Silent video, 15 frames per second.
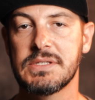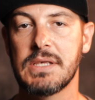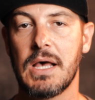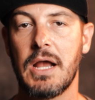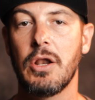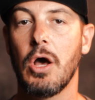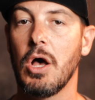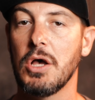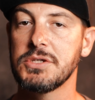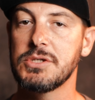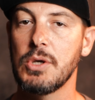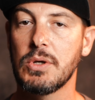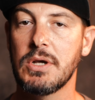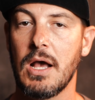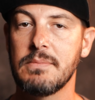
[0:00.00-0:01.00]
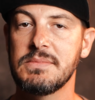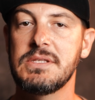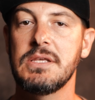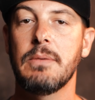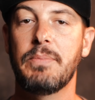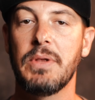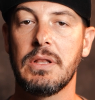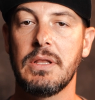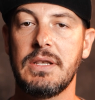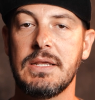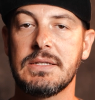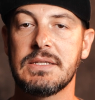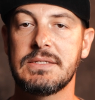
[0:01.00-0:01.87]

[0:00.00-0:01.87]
design also comes the ability